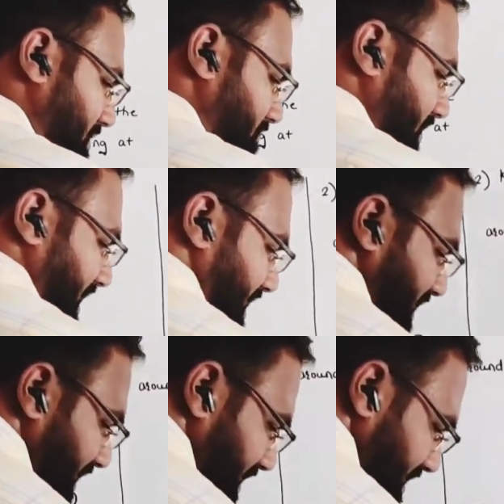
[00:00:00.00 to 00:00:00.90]
When
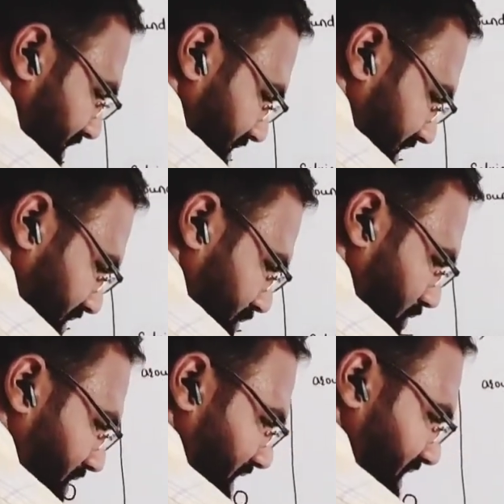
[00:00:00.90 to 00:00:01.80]
this
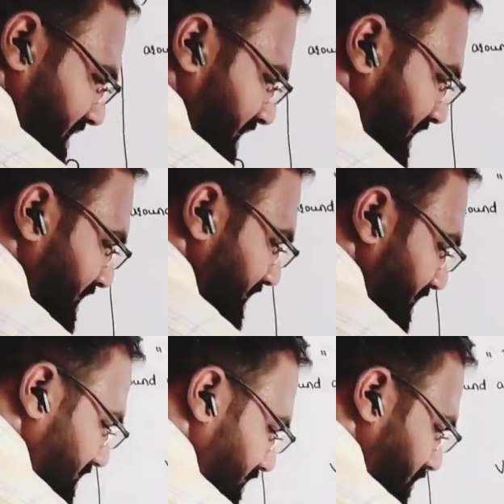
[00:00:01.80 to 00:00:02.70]
voltage
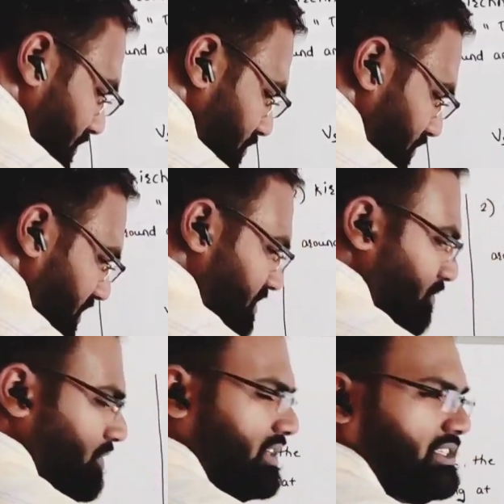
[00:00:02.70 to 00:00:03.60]
is equals to this
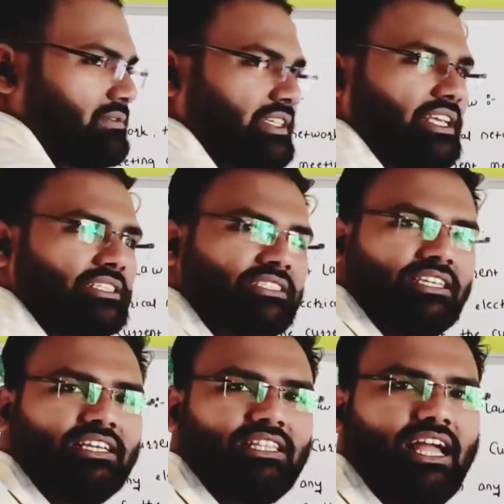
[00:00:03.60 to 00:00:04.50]
voltage, we can
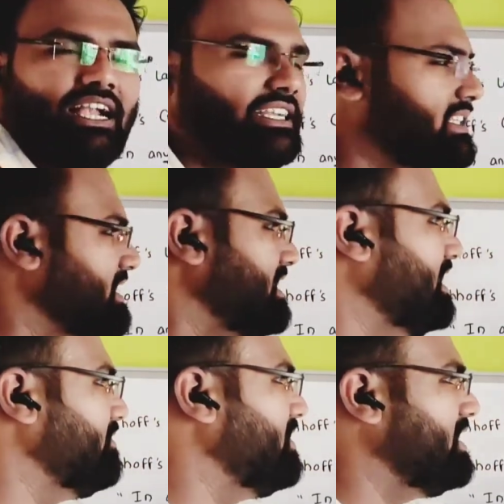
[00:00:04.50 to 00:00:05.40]
say that the
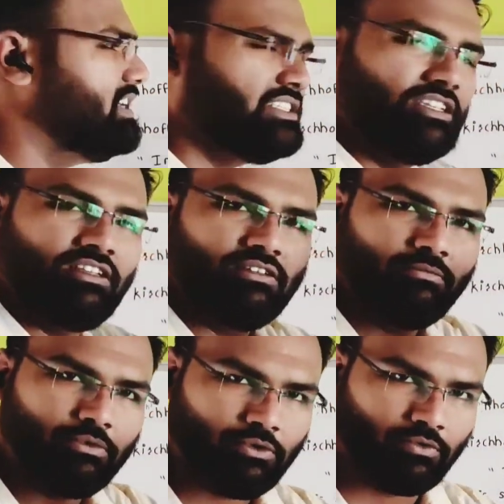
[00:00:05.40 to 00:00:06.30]
KVL is
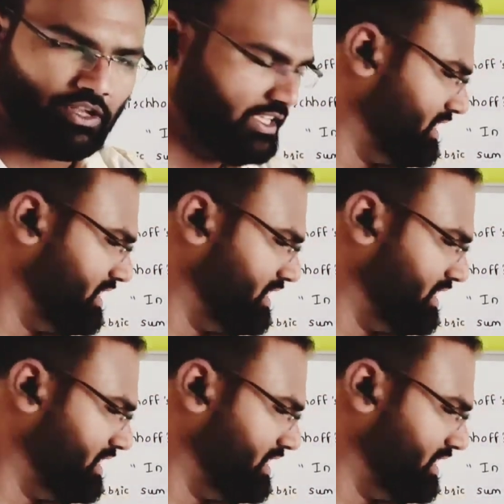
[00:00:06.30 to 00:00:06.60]
proved.